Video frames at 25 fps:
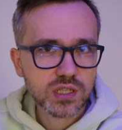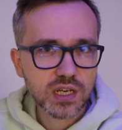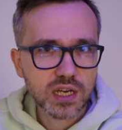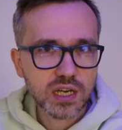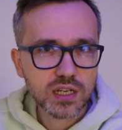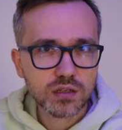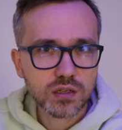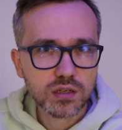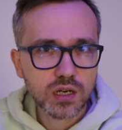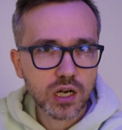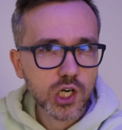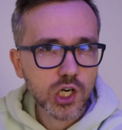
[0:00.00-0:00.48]

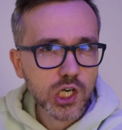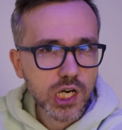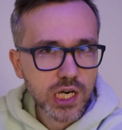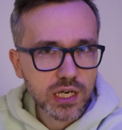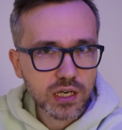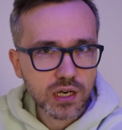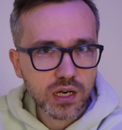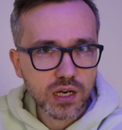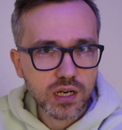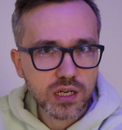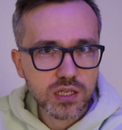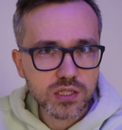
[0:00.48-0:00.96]
kind of
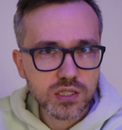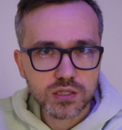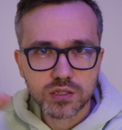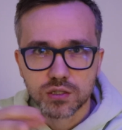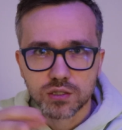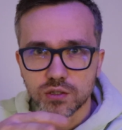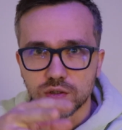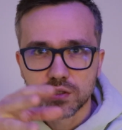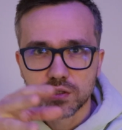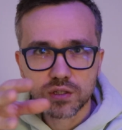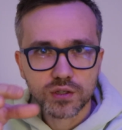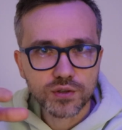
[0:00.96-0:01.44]
organize
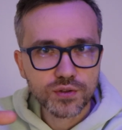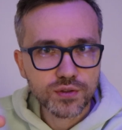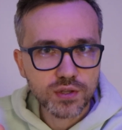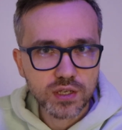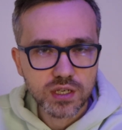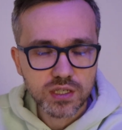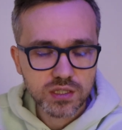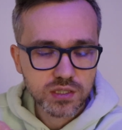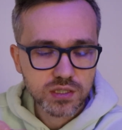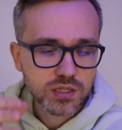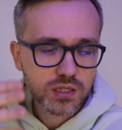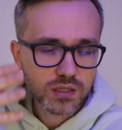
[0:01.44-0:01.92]
your little
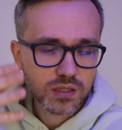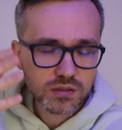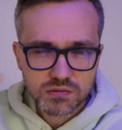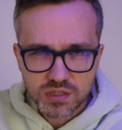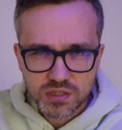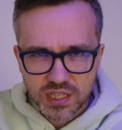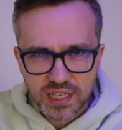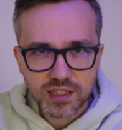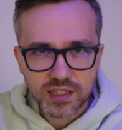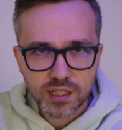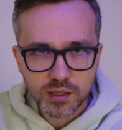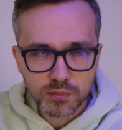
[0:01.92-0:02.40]
things
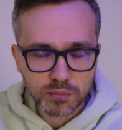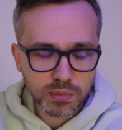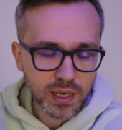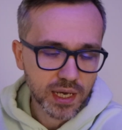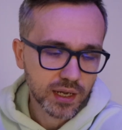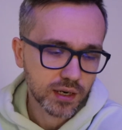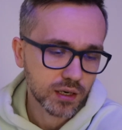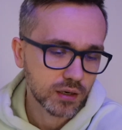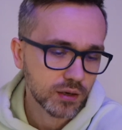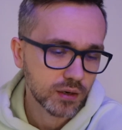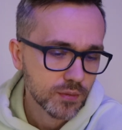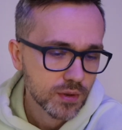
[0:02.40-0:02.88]
slightly
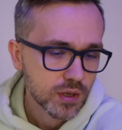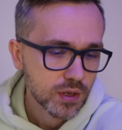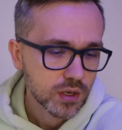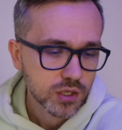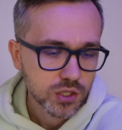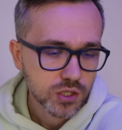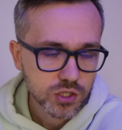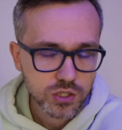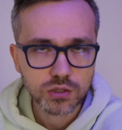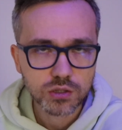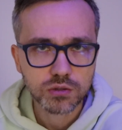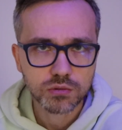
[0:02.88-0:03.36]
better.
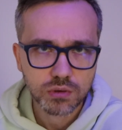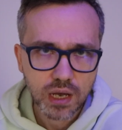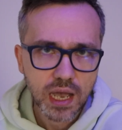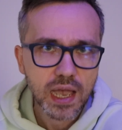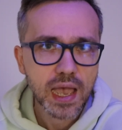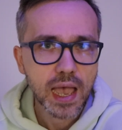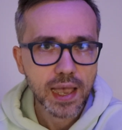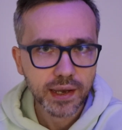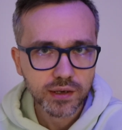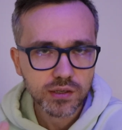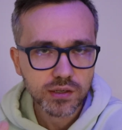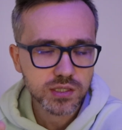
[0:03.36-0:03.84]
So
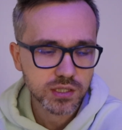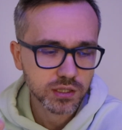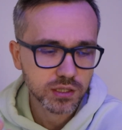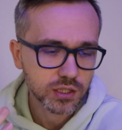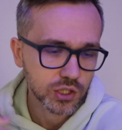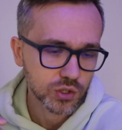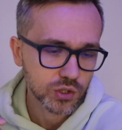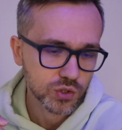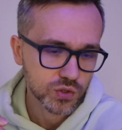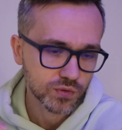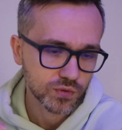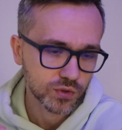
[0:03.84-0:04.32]
I could see the
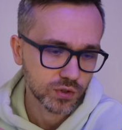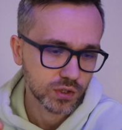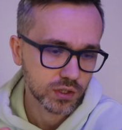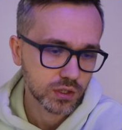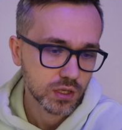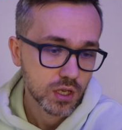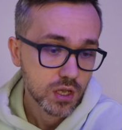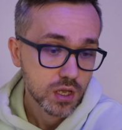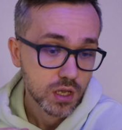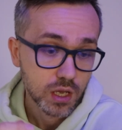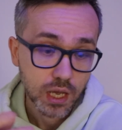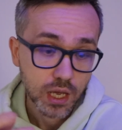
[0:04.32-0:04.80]
use for it.
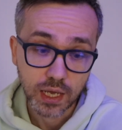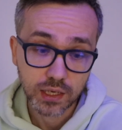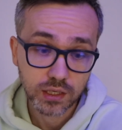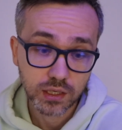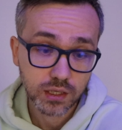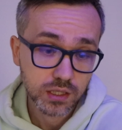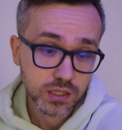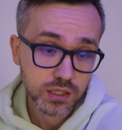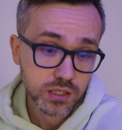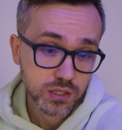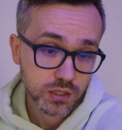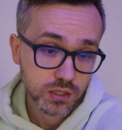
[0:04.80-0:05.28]
And
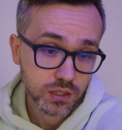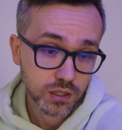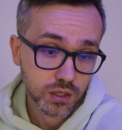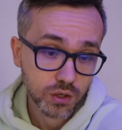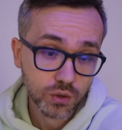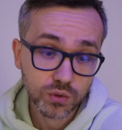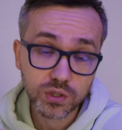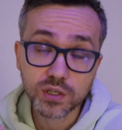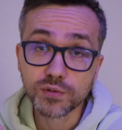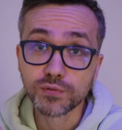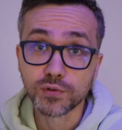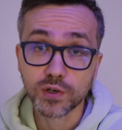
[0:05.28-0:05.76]
it's
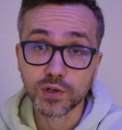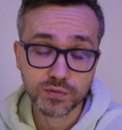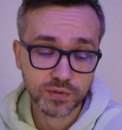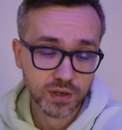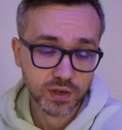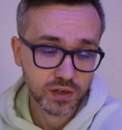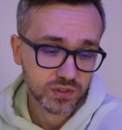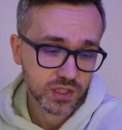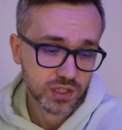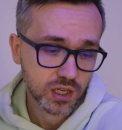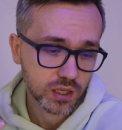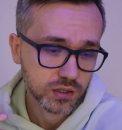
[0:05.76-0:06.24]
only
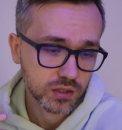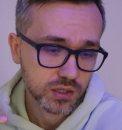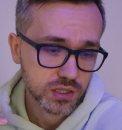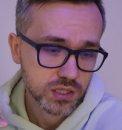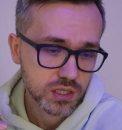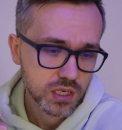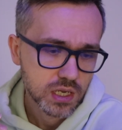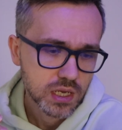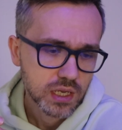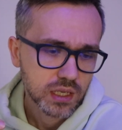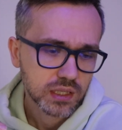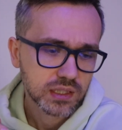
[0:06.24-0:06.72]

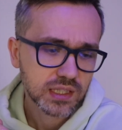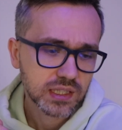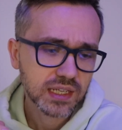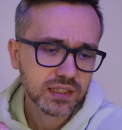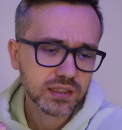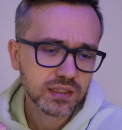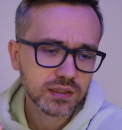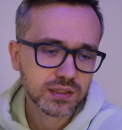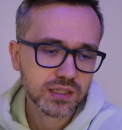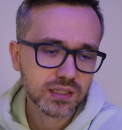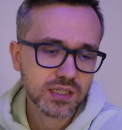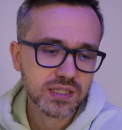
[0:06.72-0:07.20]
$45.
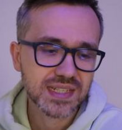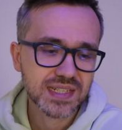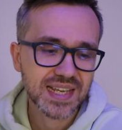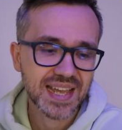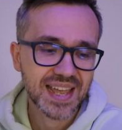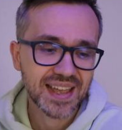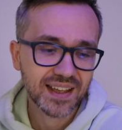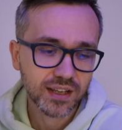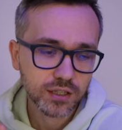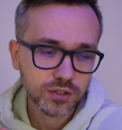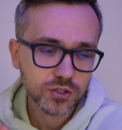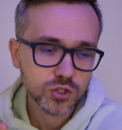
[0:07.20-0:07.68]
Then there's
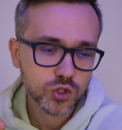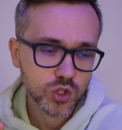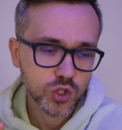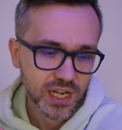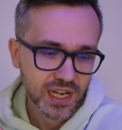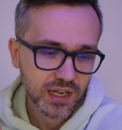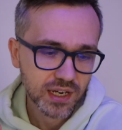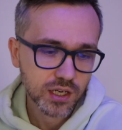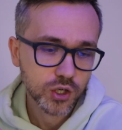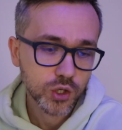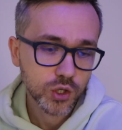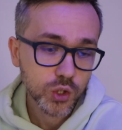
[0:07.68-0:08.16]

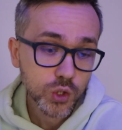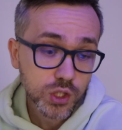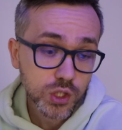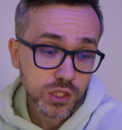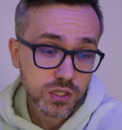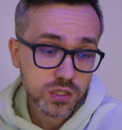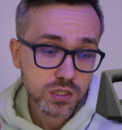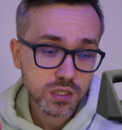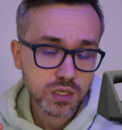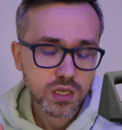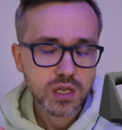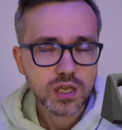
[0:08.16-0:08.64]
L-track
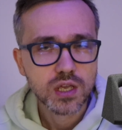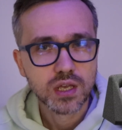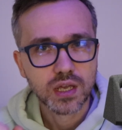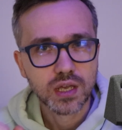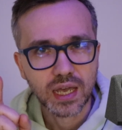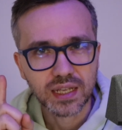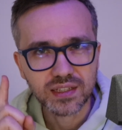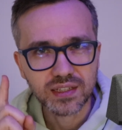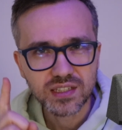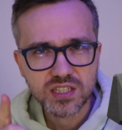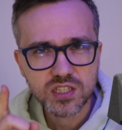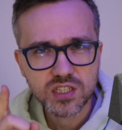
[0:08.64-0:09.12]
hooks.
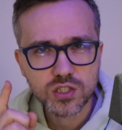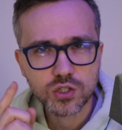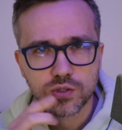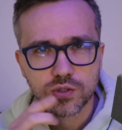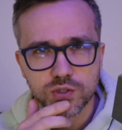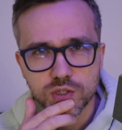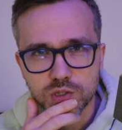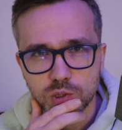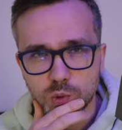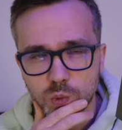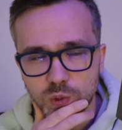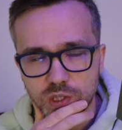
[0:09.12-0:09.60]
And this is
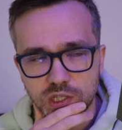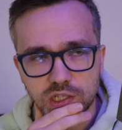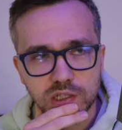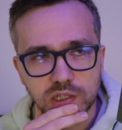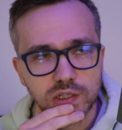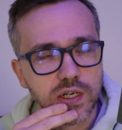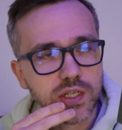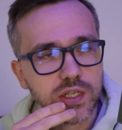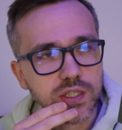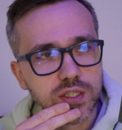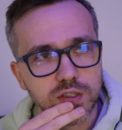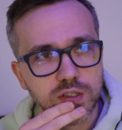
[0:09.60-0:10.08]
also
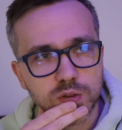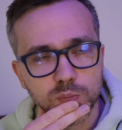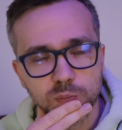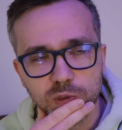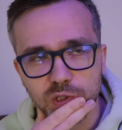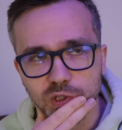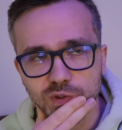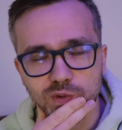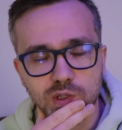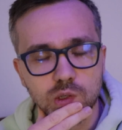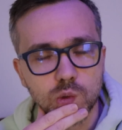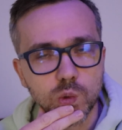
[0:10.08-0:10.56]
where a little
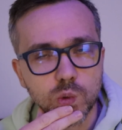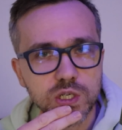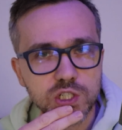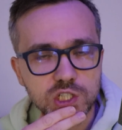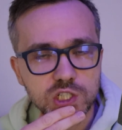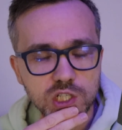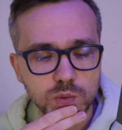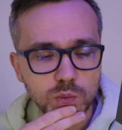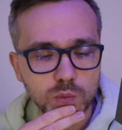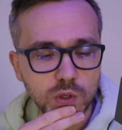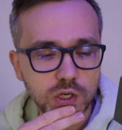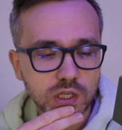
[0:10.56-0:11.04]
bit of a
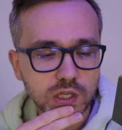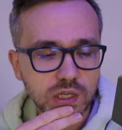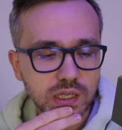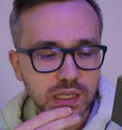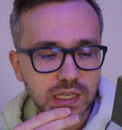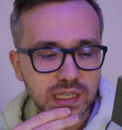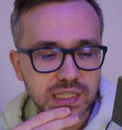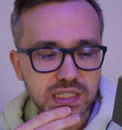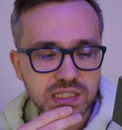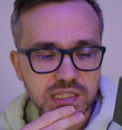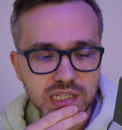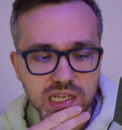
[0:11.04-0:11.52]
question
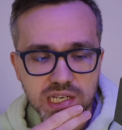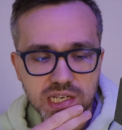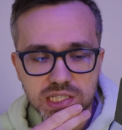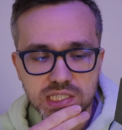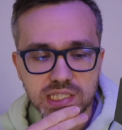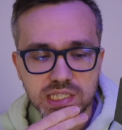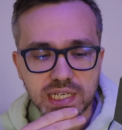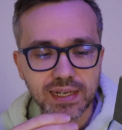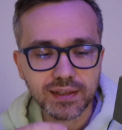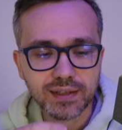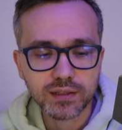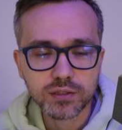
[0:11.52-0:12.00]
mark. It
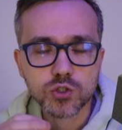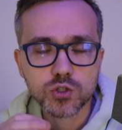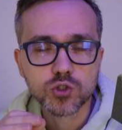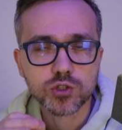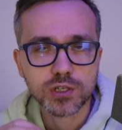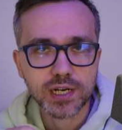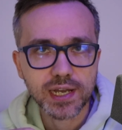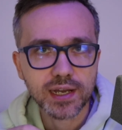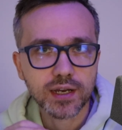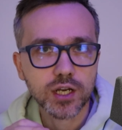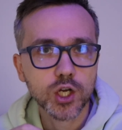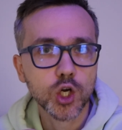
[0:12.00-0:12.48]
says
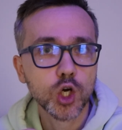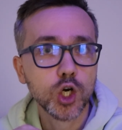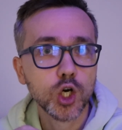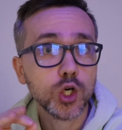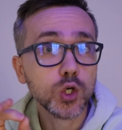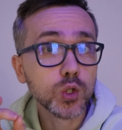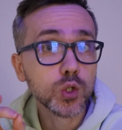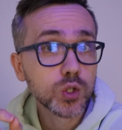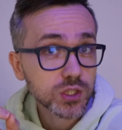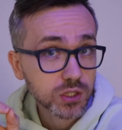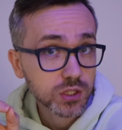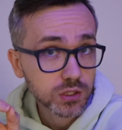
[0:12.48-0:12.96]
L-track
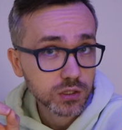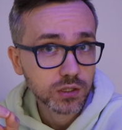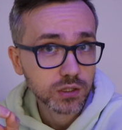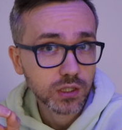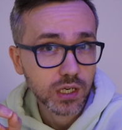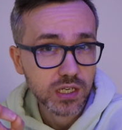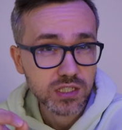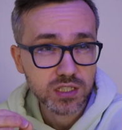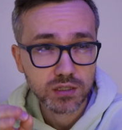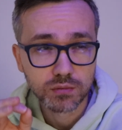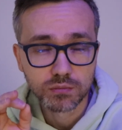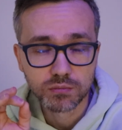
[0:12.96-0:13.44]
hooks
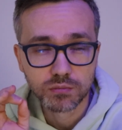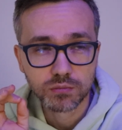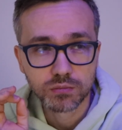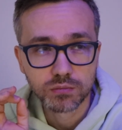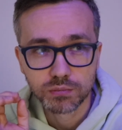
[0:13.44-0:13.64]
as in